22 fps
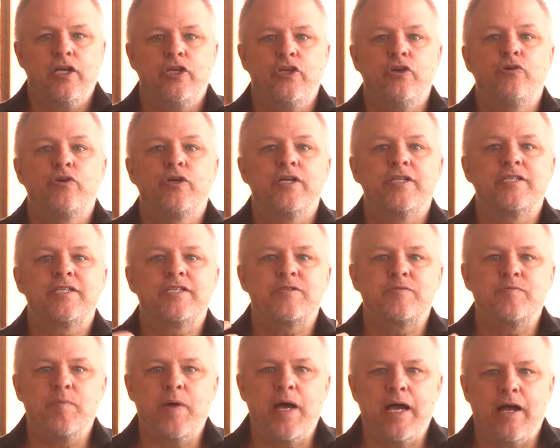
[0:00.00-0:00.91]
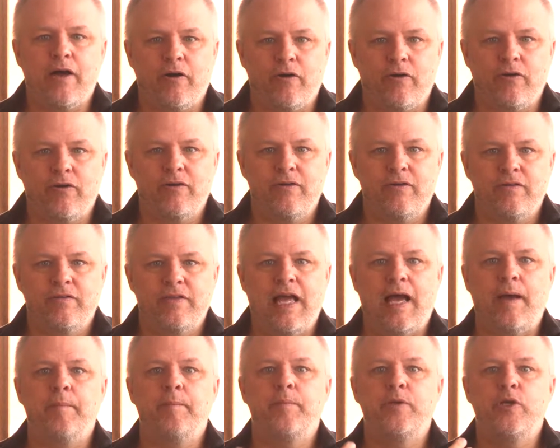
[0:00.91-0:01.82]
You could smell
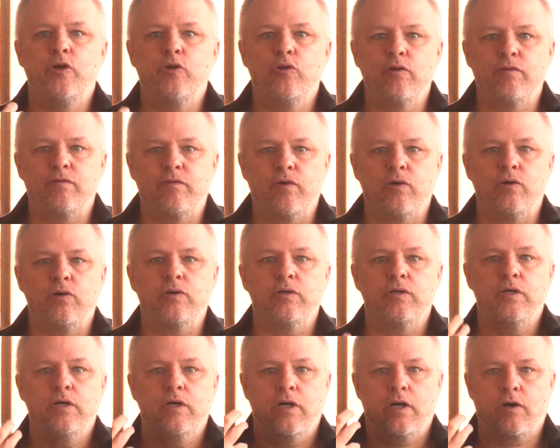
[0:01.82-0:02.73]
that beautiful